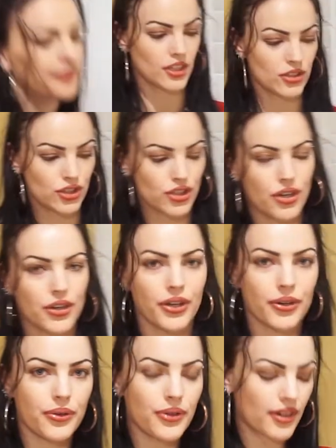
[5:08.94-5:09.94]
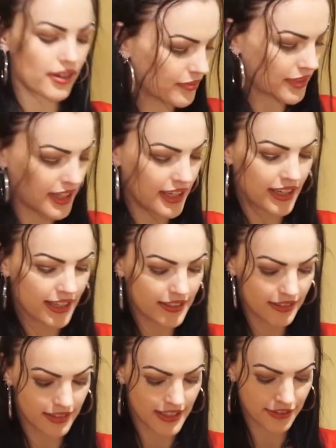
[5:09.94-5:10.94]
show you the
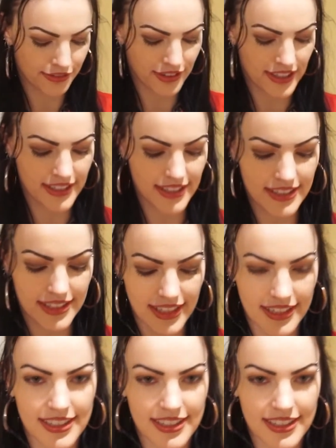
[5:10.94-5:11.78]
difference in